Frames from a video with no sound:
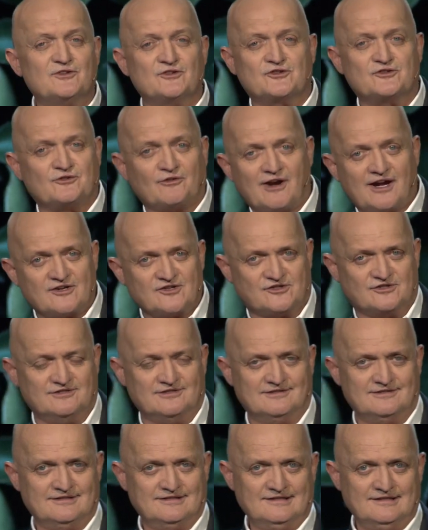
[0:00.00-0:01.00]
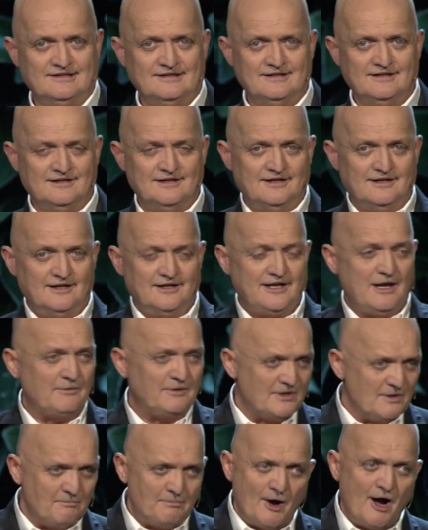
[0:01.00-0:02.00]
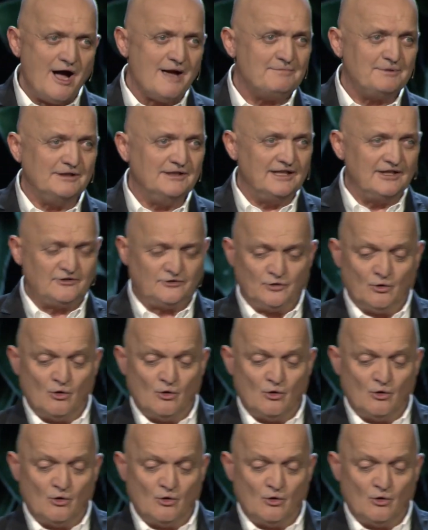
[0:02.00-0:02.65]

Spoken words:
destruction. Now, in the Bible, it